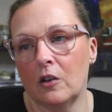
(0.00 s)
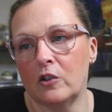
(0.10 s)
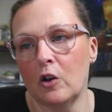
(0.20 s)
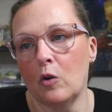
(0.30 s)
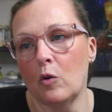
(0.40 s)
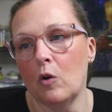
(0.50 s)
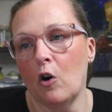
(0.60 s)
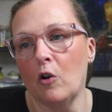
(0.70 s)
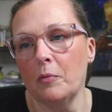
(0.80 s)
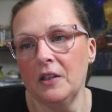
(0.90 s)
So
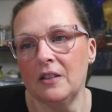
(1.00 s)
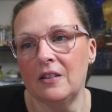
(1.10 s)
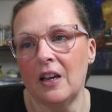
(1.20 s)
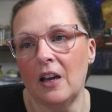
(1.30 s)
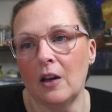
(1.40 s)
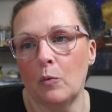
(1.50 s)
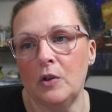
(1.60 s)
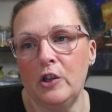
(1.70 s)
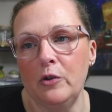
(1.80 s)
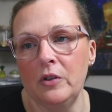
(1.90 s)
Omri is saying,
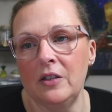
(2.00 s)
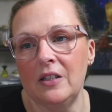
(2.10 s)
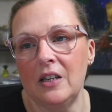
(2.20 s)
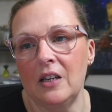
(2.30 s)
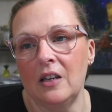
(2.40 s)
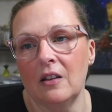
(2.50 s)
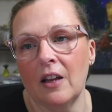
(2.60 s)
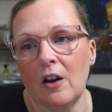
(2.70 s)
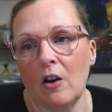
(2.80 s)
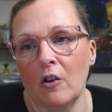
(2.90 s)
when you see
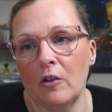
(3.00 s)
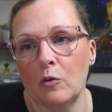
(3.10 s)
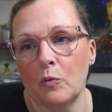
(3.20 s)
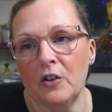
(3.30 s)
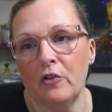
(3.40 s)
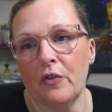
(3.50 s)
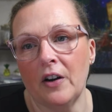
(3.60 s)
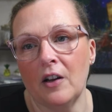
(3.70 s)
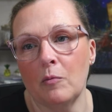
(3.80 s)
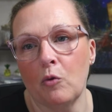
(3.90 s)
like all the rich
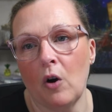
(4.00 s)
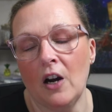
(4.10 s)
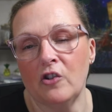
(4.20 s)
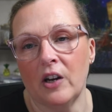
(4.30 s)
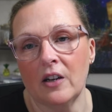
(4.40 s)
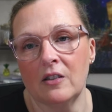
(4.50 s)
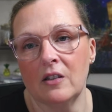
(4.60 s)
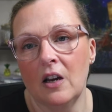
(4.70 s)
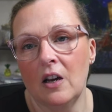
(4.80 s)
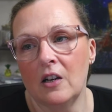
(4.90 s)
front-end projects,
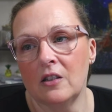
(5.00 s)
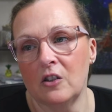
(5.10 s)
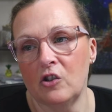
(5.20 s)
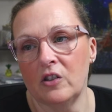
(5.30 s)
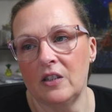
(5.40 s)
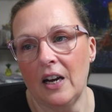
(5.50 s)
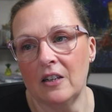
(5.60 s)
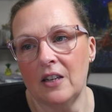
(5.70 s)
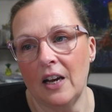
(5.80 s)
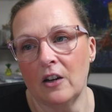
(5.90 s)
such as
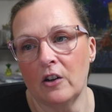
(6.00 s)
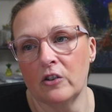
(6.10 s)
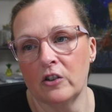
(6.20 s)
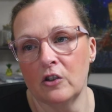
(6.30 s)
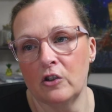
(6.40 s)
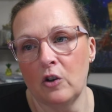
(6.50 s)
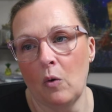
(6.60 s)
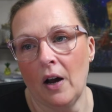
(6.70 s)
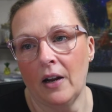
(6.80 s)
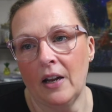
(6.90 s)
text editors and so
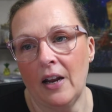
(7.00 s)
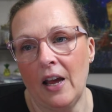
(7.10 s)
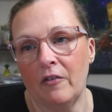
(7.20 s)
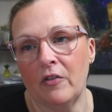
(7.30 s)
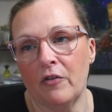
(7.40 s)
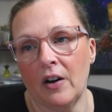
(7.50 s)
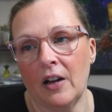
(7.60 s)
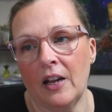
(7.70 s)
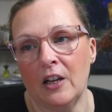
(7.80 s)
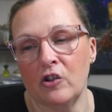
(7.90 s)
on, and heavy
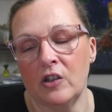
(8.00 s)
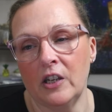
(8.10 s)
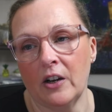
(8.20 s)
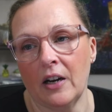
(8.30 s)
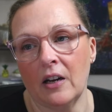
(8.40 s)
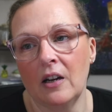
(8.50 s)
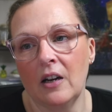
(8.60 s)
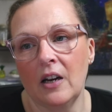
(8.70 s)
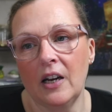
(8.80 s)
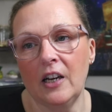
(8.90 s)
front-end engineering,
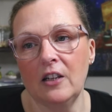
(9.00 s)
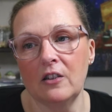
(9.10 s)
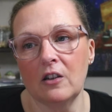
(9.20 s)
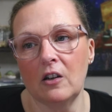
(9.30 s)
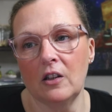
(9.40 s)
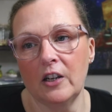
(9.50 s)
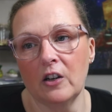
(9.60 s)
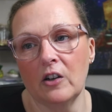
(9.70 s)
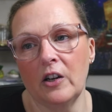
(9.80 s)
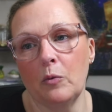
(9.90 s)
it's
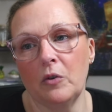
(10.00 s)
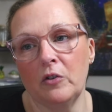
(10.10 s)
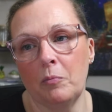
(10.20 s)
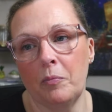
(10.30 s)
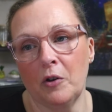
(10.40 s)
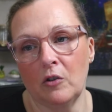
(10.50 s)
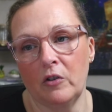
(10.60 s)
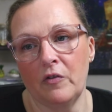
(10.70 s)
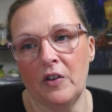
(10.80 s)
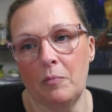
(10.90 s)
clear it was
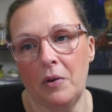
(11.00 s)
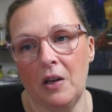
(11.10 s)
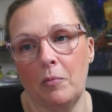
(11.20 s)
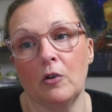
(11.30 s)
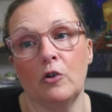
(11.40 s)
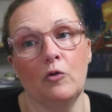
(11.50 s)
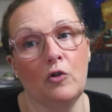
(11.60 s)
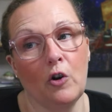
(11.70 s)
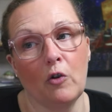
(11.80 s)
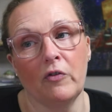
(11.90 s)
built via people who
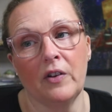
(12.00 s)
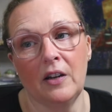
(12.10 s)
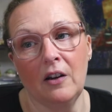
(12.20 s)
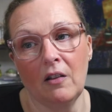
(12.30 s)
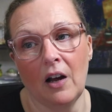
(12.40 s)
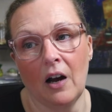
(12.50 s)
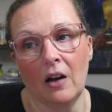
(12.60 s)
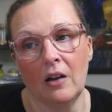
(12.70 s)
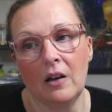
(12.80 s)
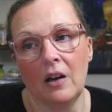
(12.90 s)
know vanilla